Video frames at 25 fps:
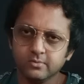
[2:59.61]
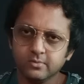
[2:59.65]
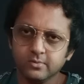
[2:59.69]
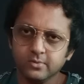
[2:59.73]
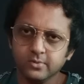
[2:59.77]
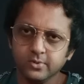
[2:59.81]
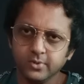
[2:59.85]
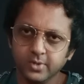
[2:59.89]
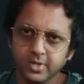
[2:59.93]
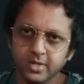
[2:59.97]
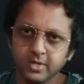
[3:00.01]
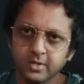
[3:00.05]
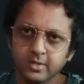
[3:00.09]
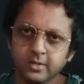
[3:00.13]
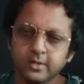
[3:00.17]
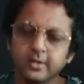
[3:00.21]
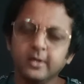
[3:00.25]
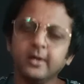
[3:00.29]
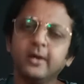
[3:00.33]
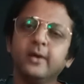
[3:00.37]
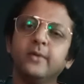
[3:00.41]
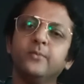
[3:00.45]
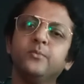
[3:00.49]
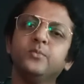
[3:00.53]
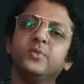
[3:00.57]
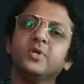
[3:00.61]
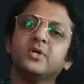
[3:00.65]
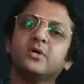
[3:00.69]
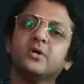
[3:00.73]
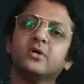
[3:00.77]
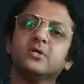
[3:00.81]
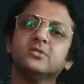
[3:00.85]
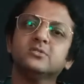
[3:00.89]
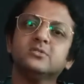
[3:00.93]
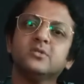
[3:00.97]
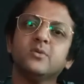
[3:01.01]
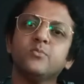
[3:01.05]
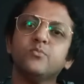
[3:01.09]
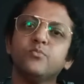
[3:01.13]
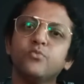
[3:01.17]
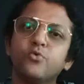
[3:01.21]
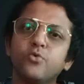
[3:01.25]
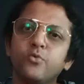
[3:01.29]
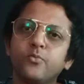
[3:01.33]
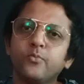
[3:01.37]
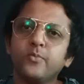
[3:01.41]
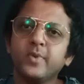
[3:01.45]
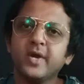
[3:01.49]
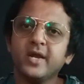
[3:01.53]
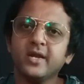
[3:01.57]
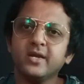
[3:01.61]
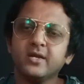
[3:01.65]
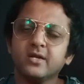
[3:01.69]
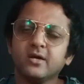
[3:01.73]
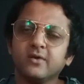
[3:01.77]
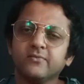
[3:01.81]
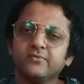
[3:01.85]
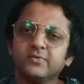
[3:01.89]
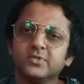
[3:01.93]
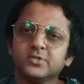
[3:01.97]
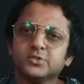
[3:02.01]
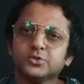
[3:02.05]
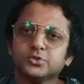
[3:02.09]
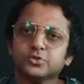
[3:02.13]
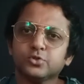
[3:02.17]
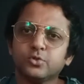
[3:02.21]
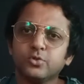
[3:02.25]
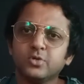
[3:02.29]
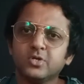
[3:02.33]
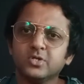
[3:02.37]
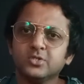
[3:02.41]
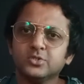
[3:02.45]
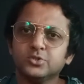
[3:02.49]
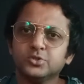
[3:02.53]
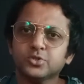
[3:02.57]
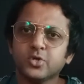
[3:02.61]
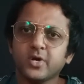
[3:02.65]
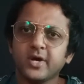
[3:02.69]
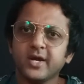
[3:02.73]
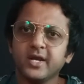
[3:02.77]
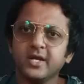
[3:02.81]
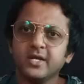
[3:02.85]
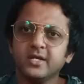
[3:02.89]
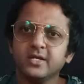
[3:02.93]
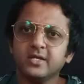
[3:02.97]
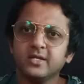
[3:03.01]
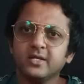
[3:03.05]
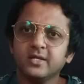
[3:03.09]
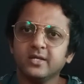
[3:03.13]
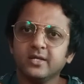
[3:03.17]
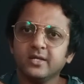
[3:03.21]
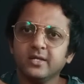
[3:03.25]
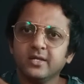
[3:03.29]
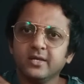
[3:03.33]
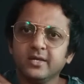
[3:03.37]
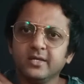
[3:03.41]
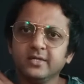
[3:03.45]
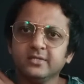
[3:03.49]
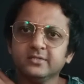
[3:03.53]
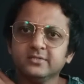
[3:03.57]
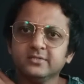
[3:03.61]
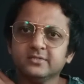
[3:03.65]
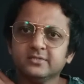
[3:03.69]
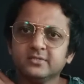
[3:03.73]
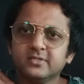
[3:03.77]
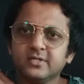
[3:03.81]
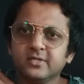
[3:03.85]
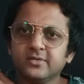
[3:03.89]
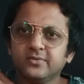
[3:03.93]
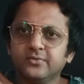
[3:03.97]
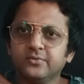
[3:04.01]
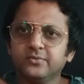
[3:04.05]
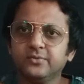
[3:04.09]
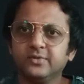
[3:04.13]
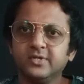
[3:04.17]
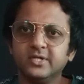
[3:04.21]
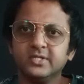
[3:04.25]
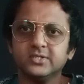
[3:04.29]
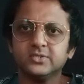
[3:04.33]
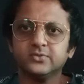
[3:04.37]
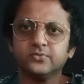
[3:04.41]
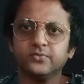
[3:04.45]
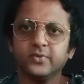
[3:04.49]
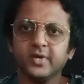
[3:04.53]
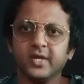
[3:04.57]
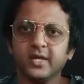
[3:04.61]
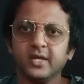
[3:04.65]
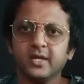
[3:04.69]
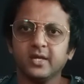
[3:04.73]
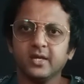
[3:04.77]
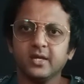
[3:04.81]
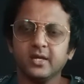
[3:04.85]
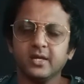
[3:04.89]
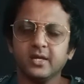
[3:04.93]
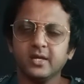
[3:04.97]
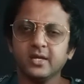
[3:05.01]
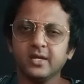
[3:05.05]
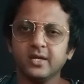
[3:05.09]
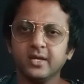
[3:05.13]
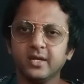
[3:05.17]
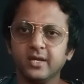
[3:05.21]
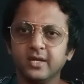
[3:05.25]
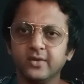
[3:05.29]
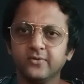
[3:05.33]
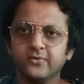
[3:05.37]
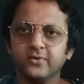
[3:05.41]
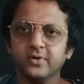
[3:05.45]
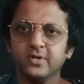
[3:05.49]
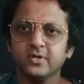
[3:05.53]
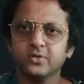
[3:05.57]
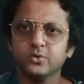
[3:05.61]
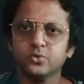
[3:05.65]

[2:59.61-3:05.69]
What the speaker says: Okay, because the movement of this shoulder joint is this way, never